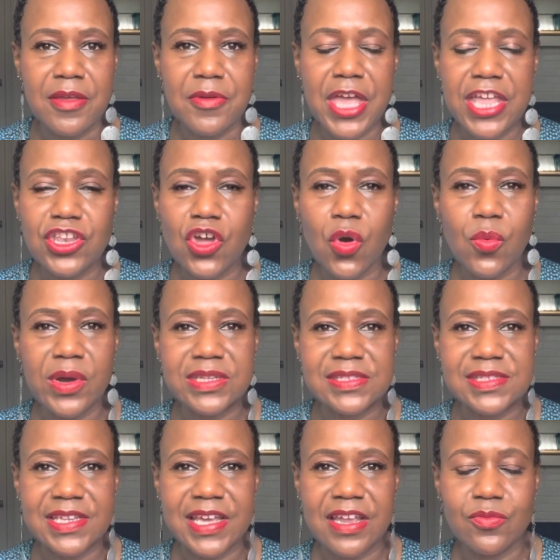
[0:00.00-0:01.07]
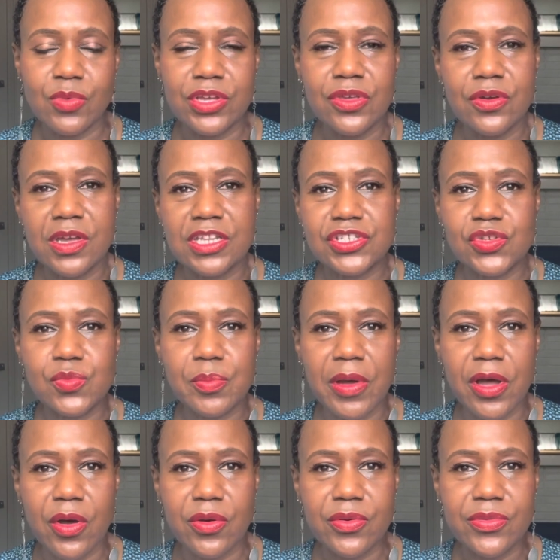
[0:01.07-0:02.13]
And no one said, well, you can do
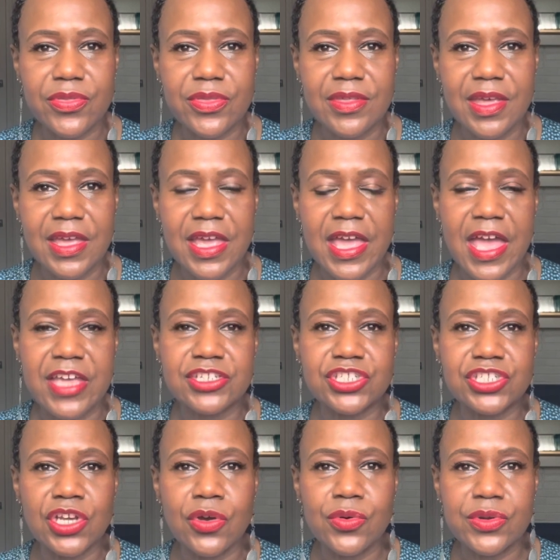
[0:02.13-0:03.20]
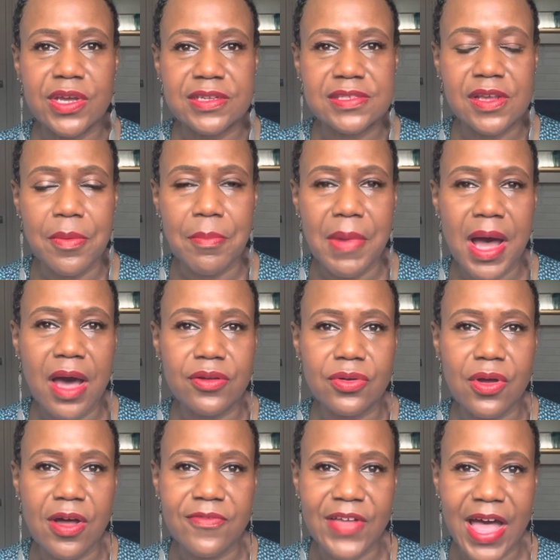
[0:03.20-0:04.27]
both and showed us a
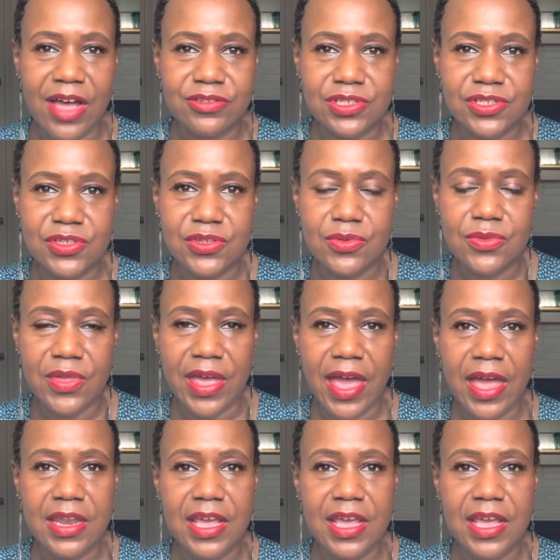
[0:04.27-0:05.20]
model of how to do that.